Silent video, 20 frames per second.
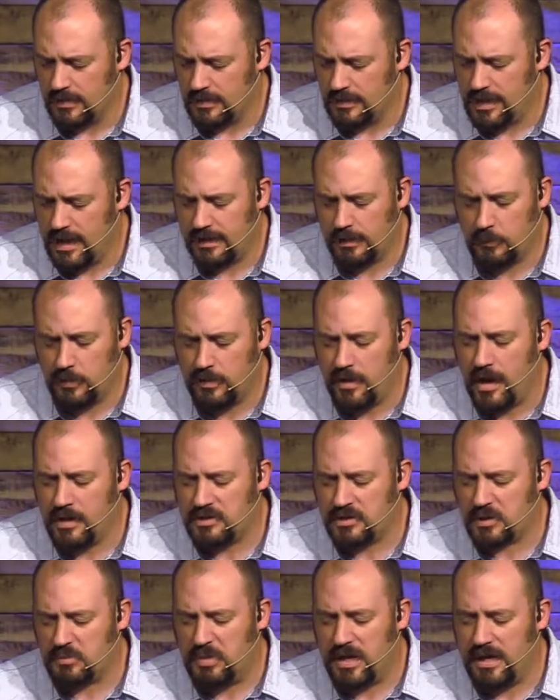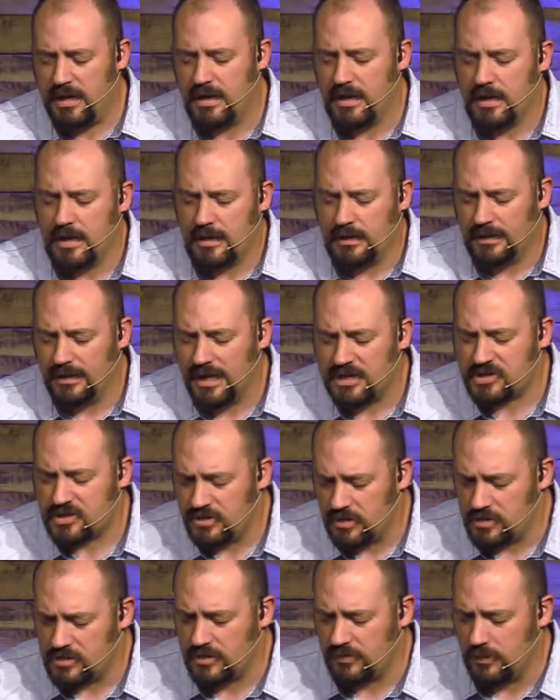God, that we'd not just be
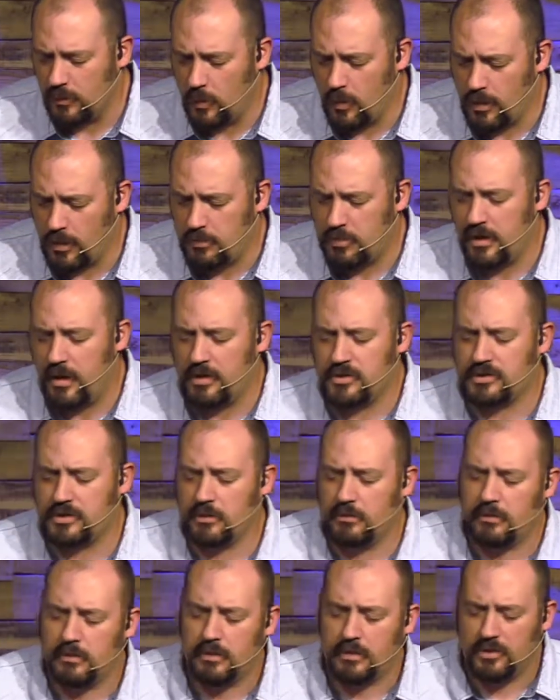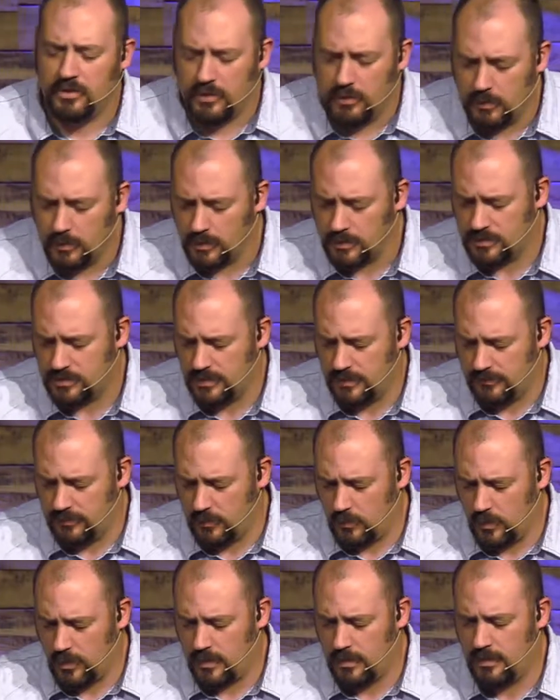listeners of the word, but also doers of the
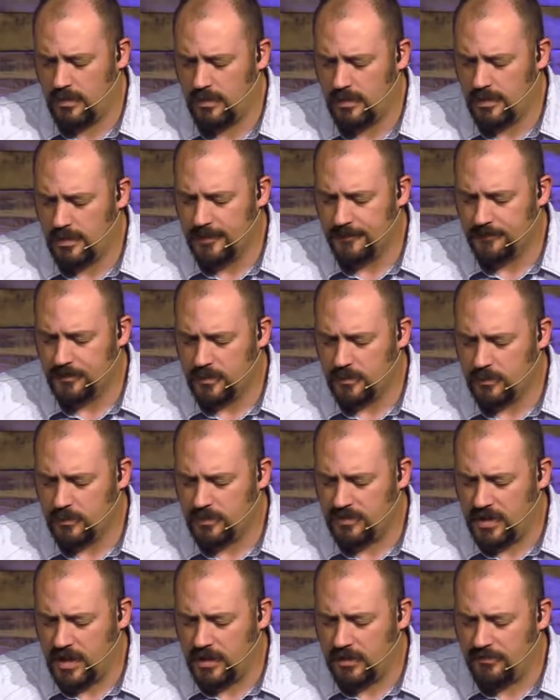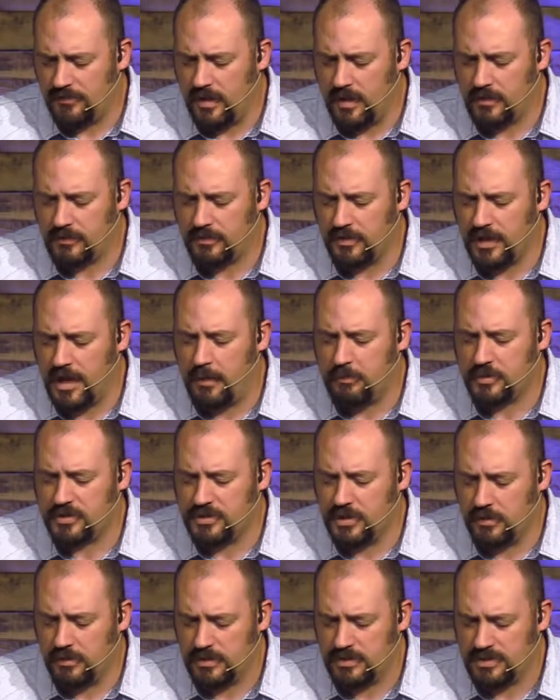word. We thank you, Father, for the
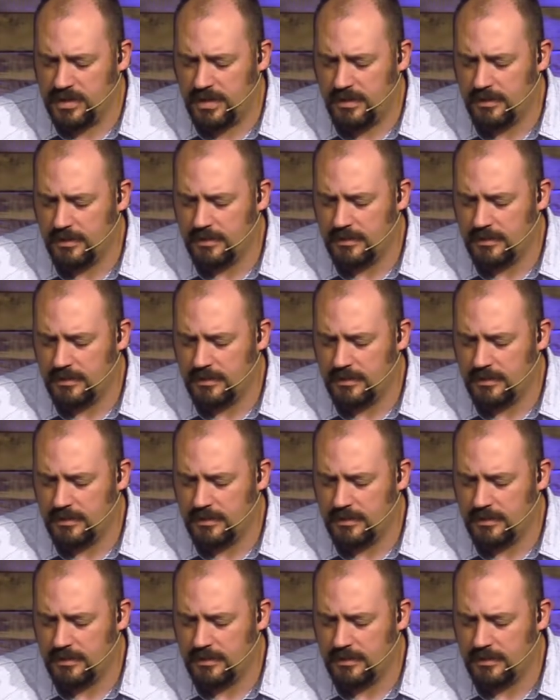opportunity.